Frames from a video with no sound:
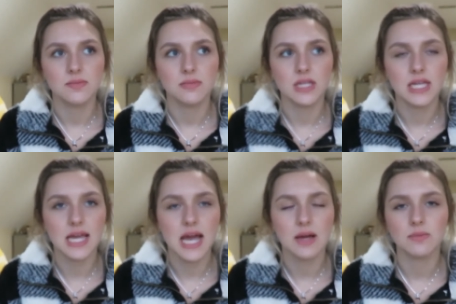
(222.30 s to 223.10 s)

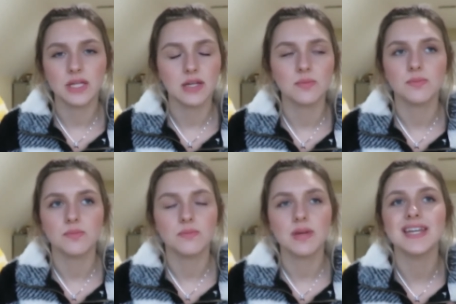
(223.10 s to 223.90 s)
he like
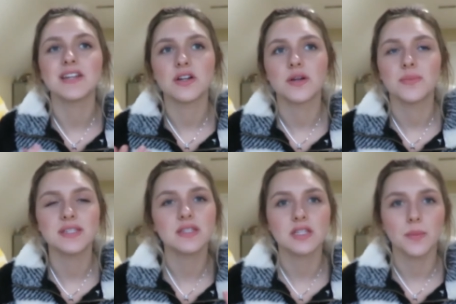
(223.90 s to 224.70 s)
made a
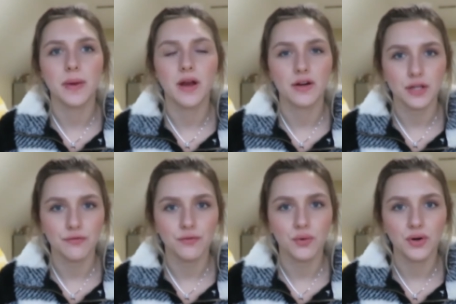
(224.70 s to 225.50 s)
basically a parody
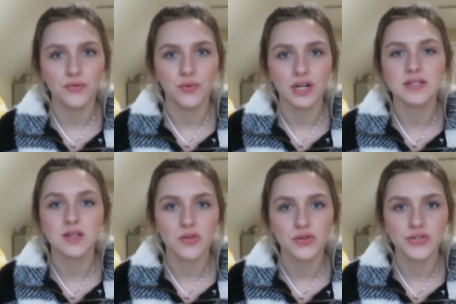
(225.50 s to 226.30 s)
for for his
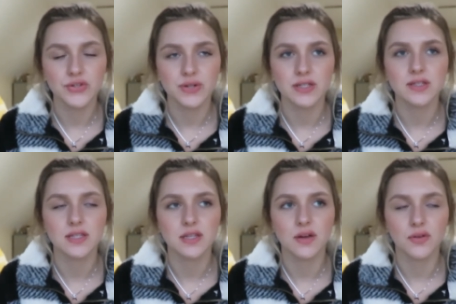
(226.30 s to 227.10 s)
other students
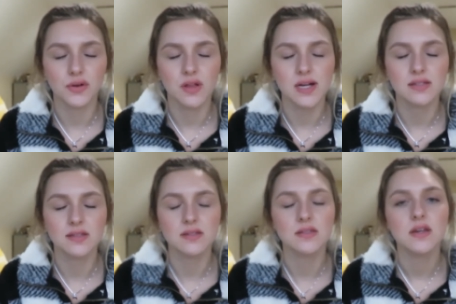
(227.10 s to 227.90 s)
in other
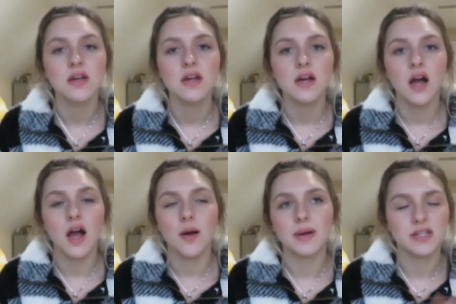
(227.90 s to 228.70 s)
classes
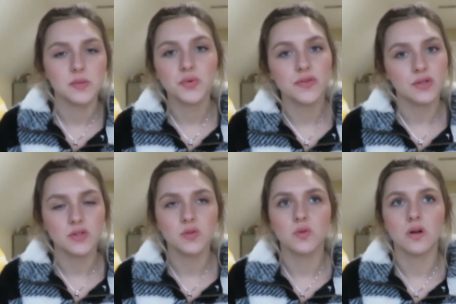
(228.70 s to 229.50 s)
um, at his
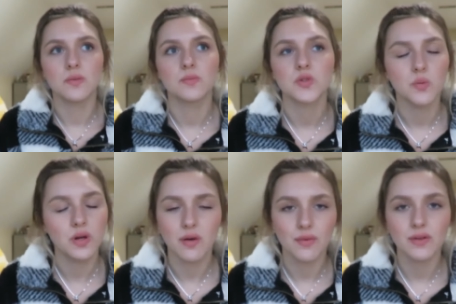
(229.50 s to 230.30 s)
previous school. So
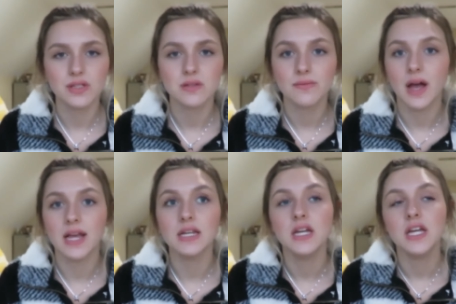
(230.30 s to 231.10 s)
whatever, that's
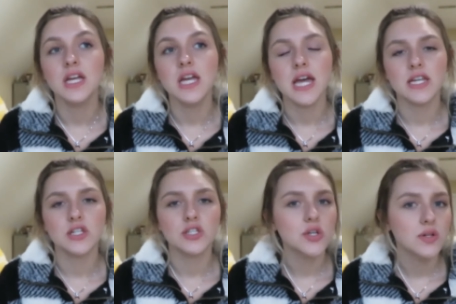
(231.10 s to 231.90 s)
fine. And
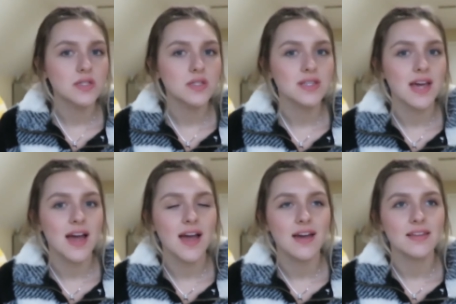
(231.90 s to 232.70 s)
he showed us
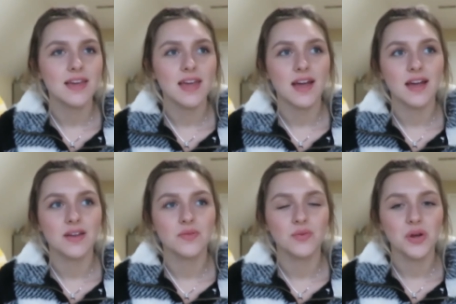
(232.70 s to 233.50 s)
that
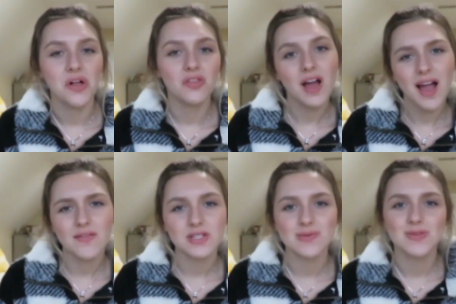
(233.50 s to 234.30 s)
and we all
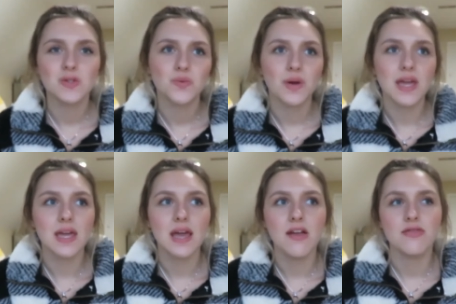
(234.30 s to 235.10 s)
laughed and it was
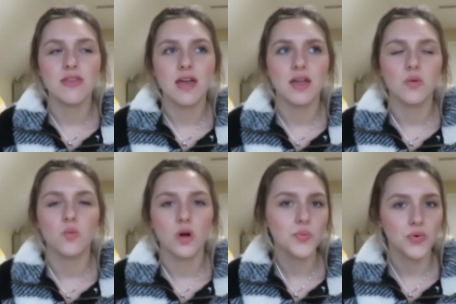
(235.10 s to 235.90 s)
great. And then
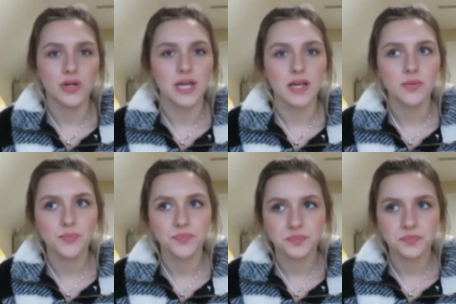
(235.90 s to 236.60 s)
one morning